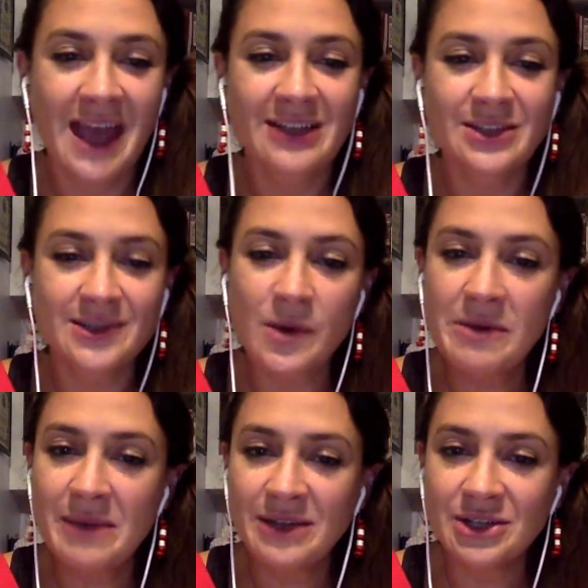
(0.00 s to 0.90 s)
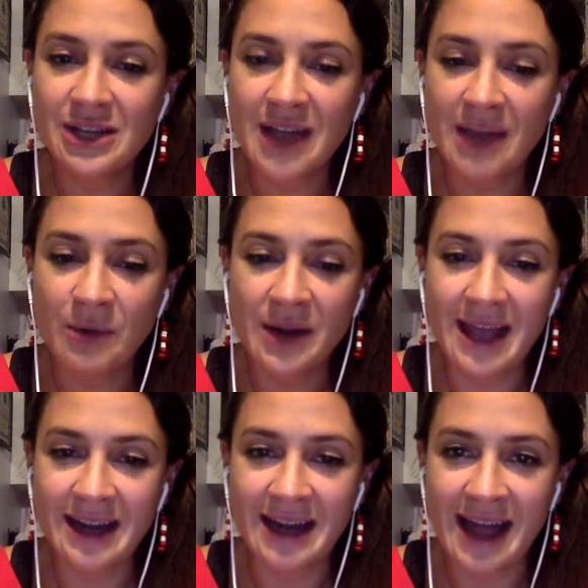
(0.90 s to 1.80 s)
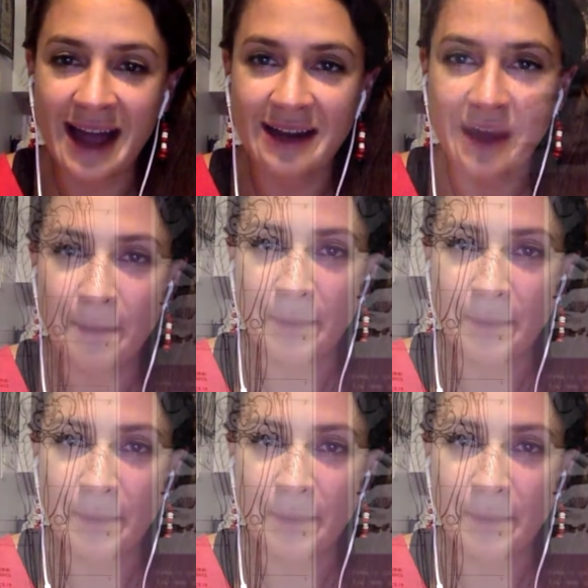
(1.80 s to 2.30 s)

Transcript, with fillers: just want to mention I went ahead and added a